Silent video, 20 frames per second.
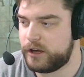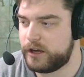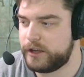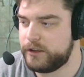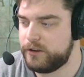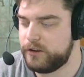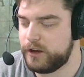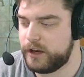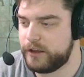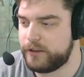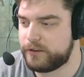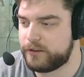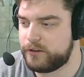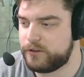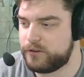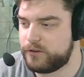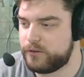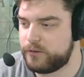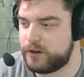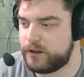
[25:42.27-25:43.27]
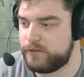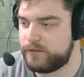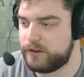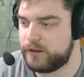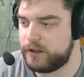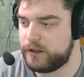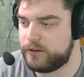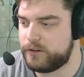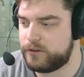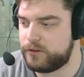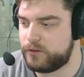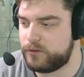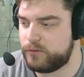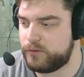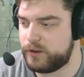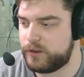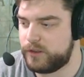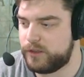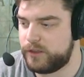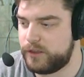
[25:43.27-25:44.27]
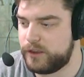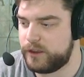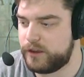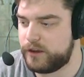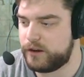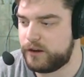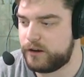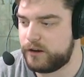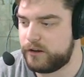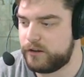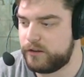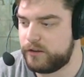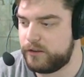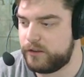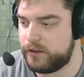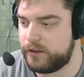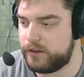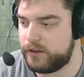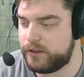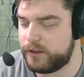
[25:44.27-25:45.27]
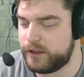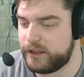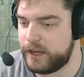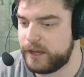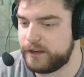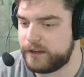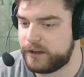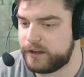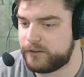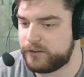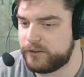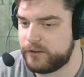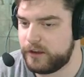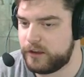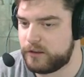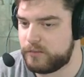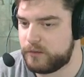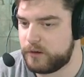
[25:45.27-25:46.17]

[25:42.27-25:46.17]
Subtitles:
You guys can do whatever you need to do with the gate downstairs,